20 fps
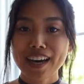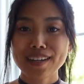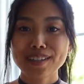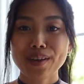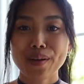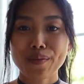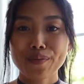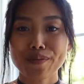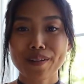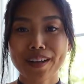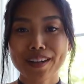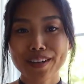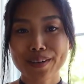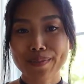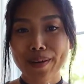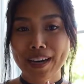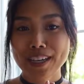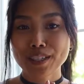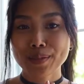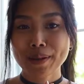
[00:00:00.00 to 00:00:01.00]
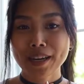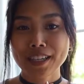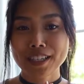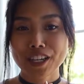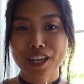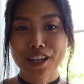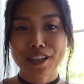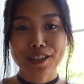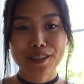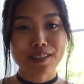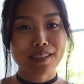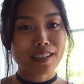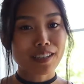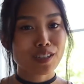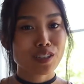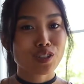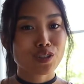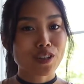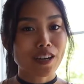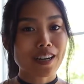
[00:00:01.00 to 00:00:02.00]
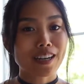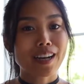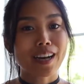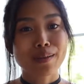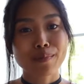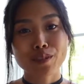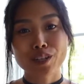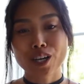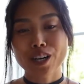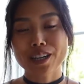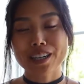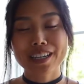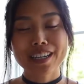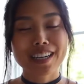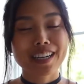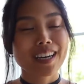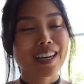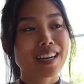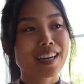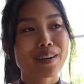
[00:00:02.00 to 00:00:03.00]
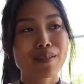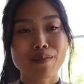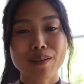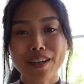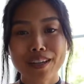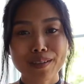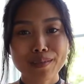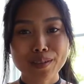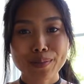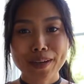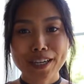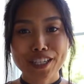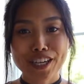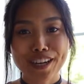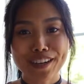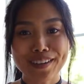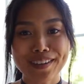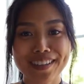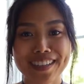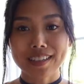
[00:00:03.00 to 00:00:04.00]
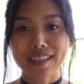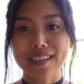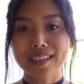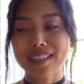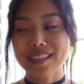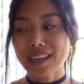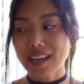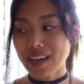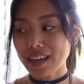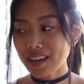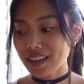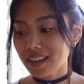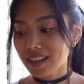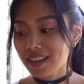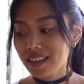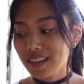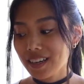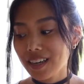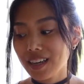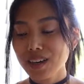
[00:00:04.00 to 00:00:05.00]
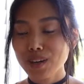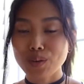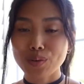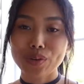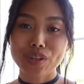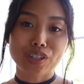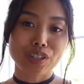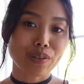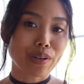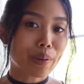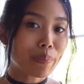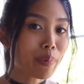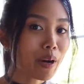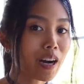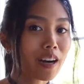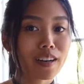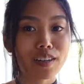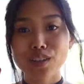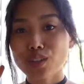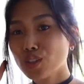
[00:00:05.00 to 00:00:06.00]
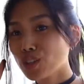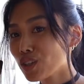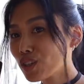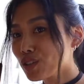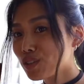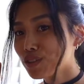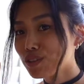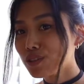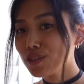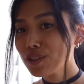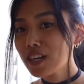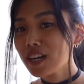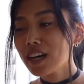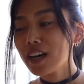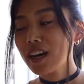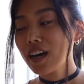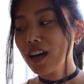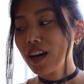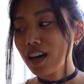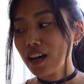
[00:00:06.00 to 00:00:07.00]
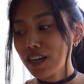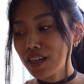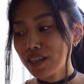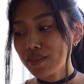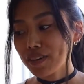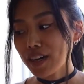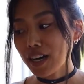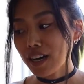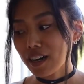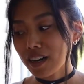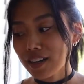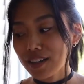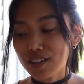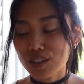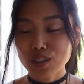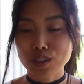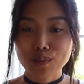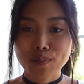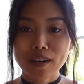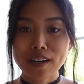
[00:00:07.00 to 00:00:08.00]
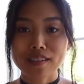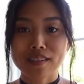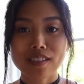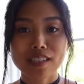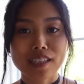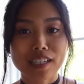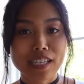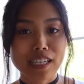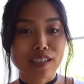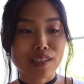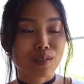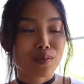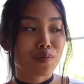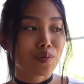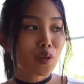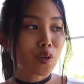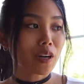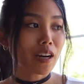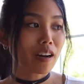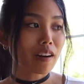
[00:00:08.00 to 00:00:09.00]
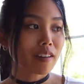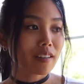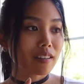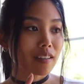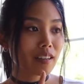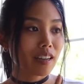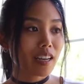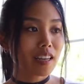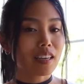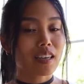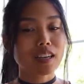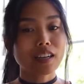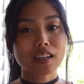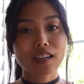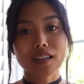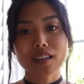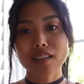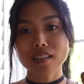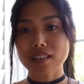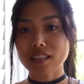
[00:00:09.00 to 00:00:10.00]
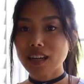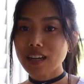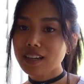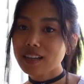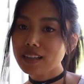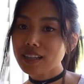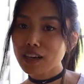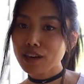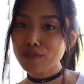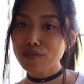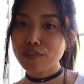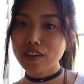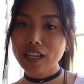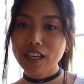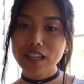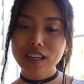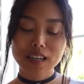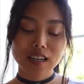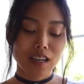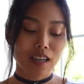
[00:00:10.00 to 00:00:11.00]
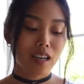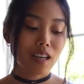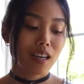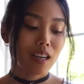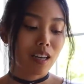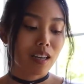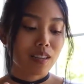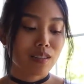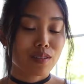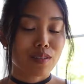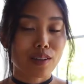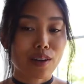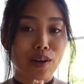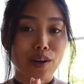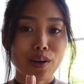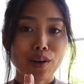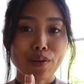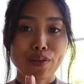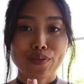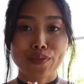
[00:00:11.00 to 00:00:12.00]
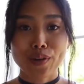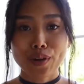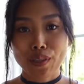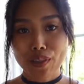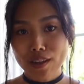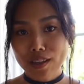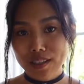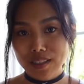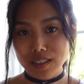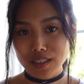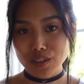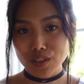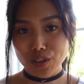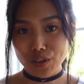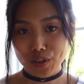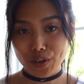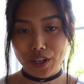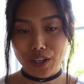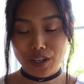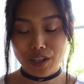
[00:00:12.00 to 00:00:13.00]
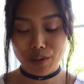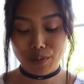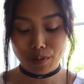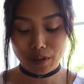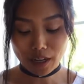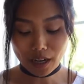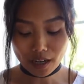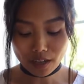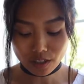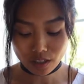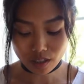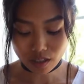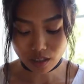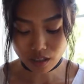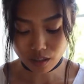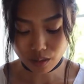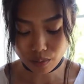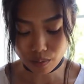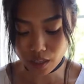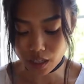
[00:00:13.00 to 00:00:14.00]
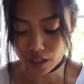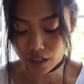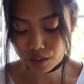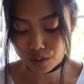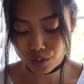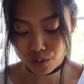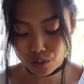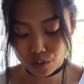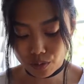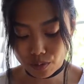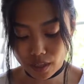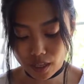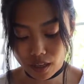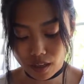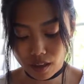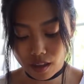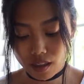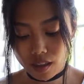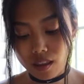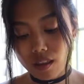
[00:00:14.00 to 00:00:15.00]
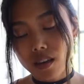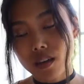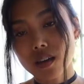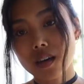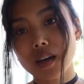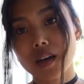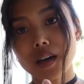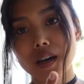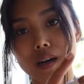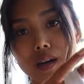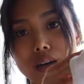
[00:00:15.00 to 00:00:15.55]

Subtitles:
guys, welcome back to my channel, Deconstrut. I'm Charlotte. Welcome to my channel. Today we're doing part 2 of our 2-part series for our Nike Girl tennis outfit. So for this tutorial, we're actually going to be doing the